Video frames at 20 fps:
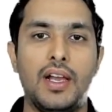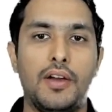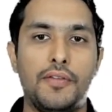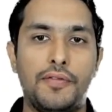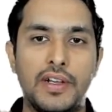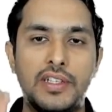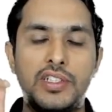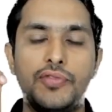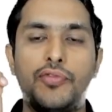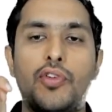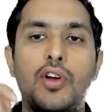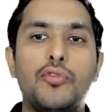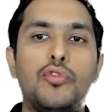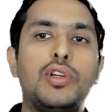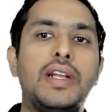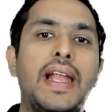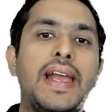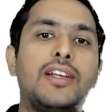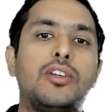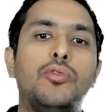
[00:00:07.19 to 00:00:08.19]
First of all, would
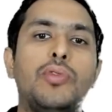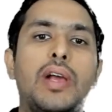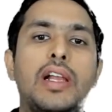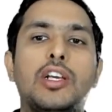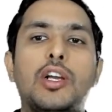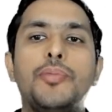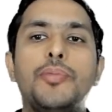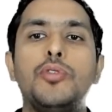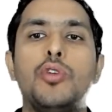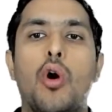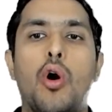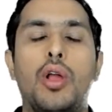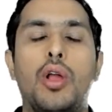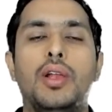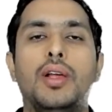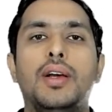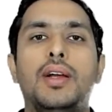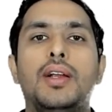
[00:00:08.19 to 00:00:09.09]
like to welcome you all